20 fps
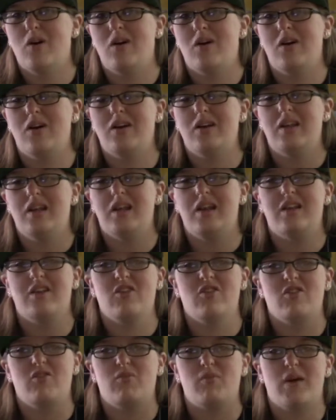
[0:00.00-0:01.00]
on
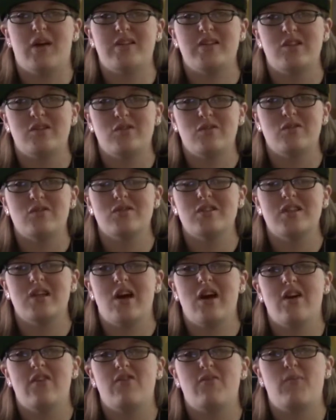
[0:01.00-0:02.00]
any of my digital
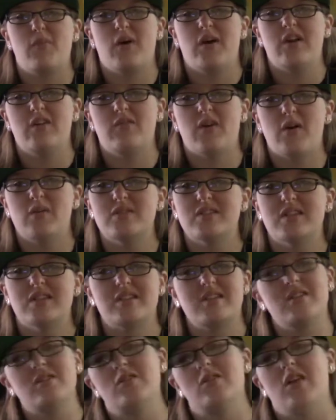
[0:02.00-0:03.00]
stuff, but if I was
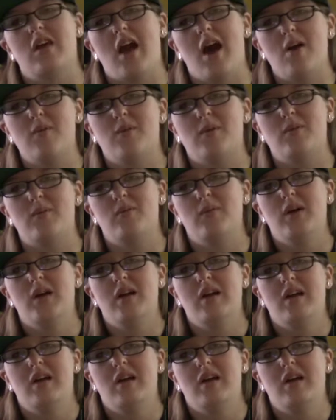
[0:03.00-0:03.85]
listening to the album